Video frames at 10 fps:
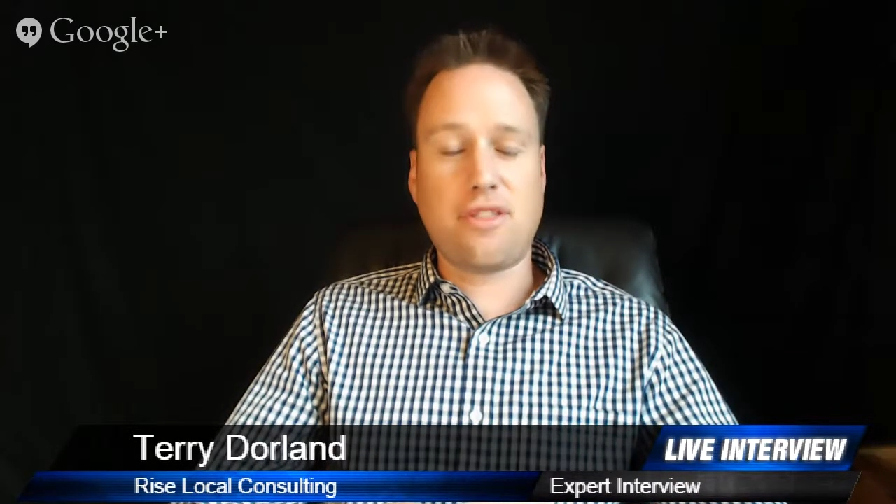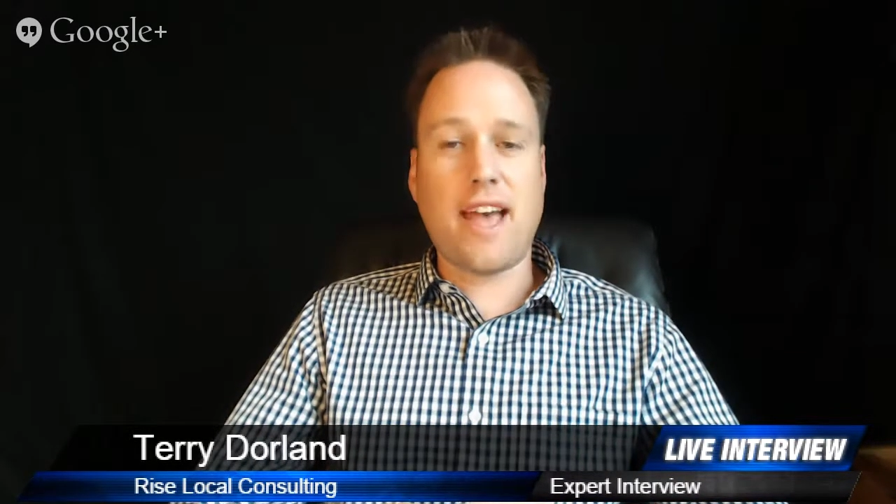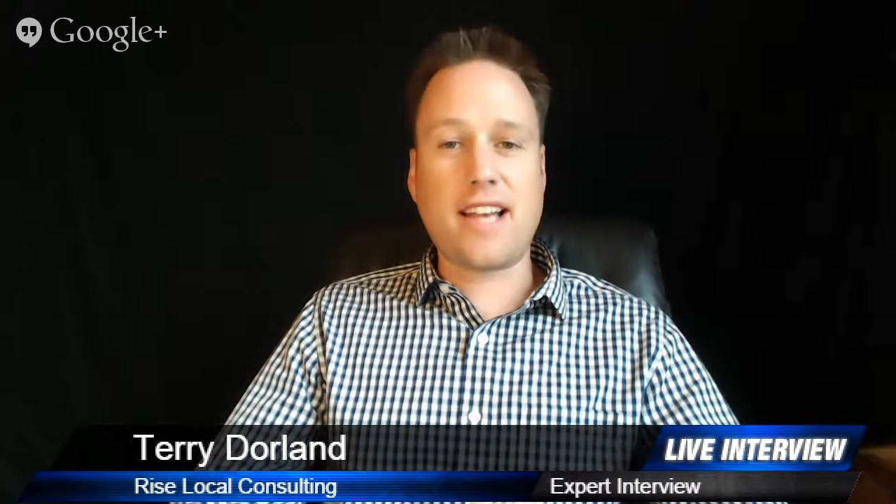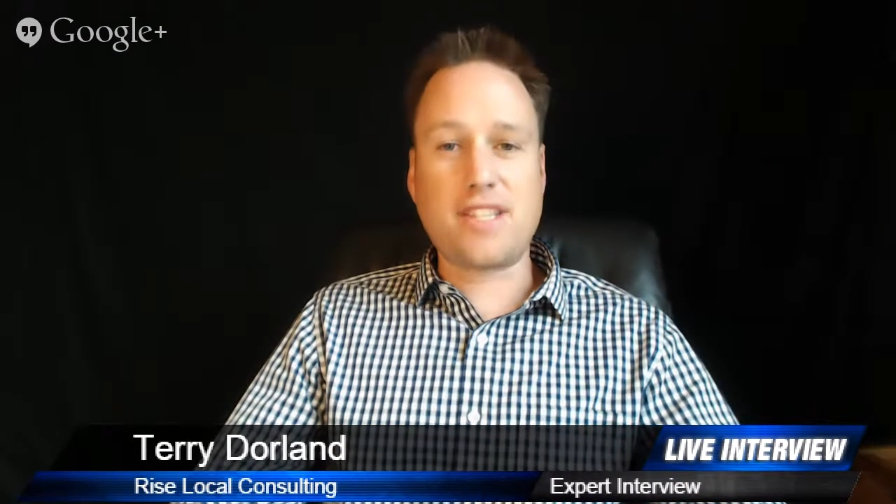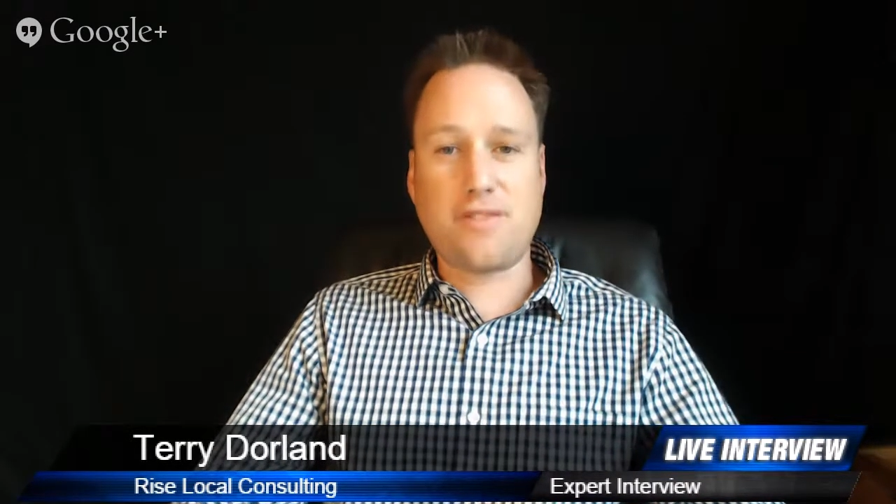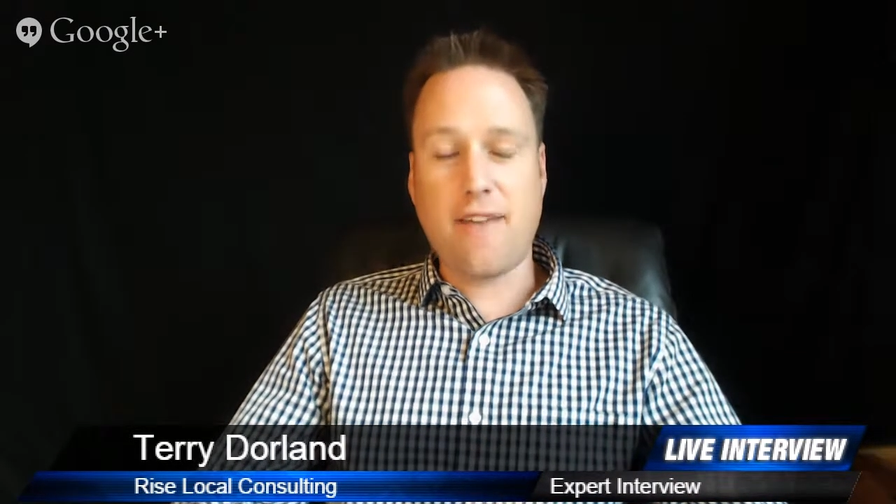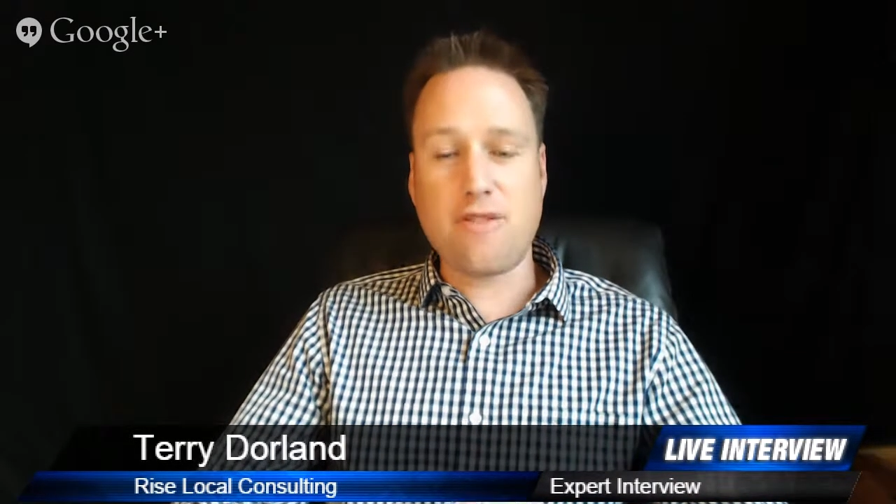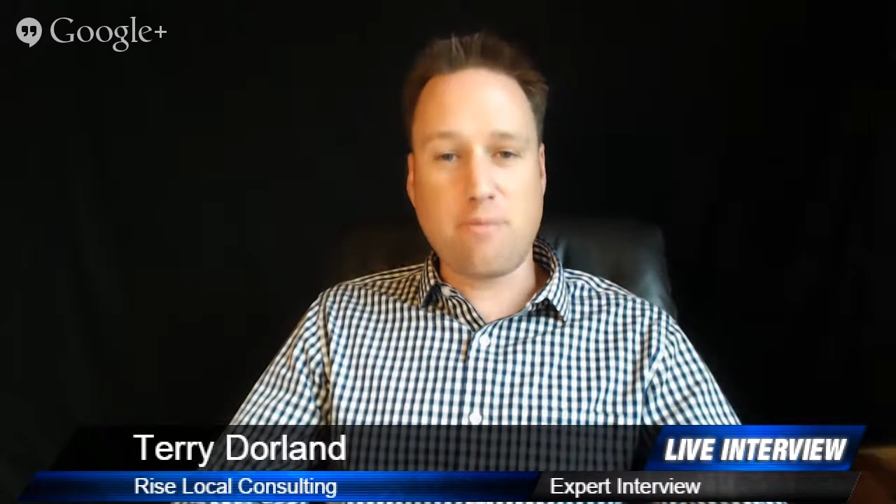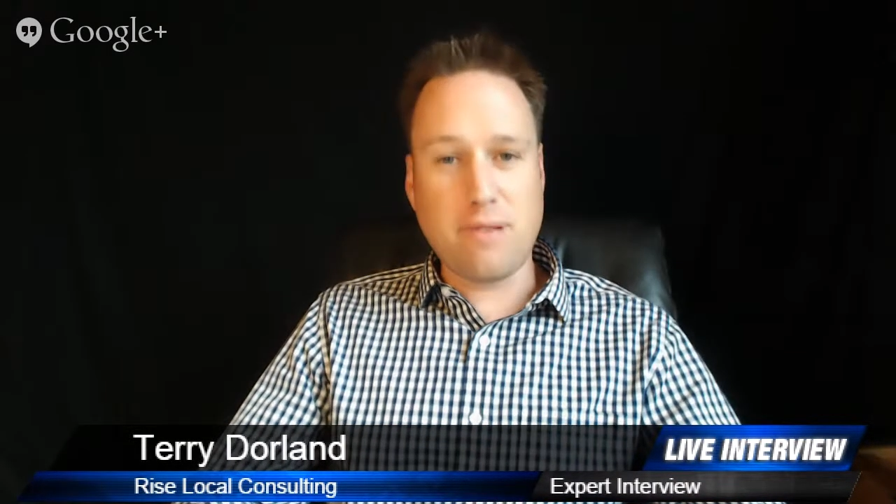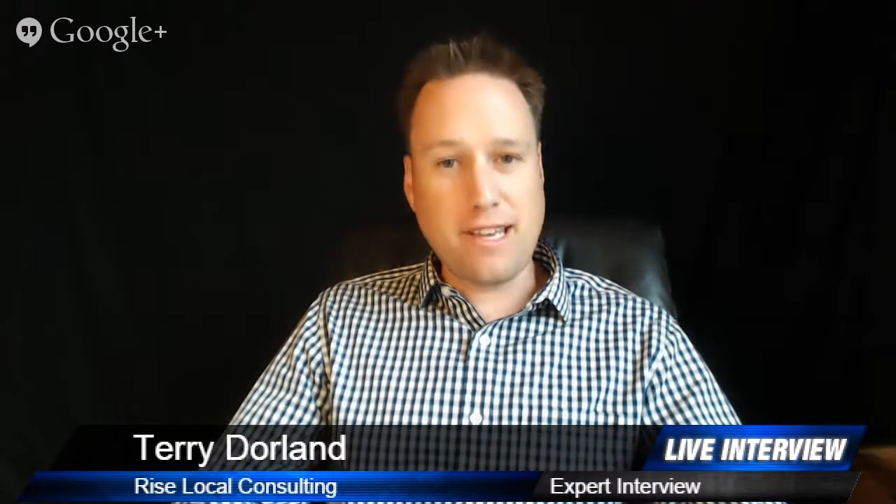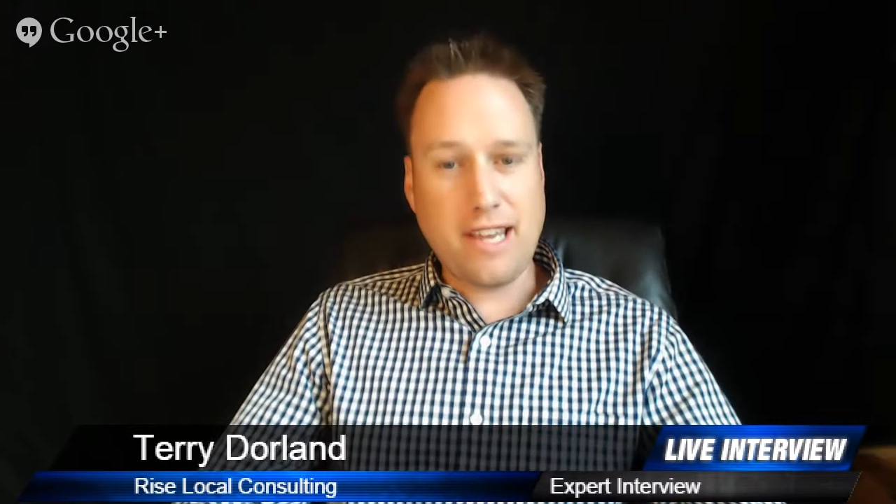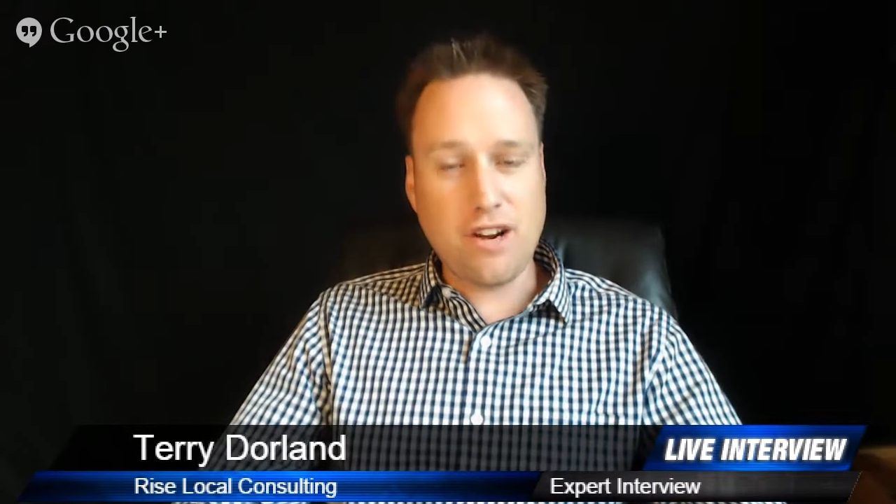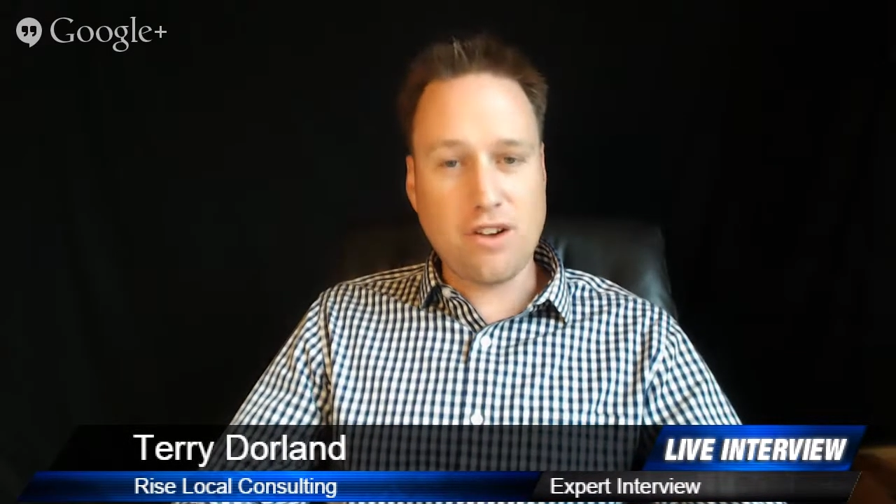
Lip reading: thanks for having you being here.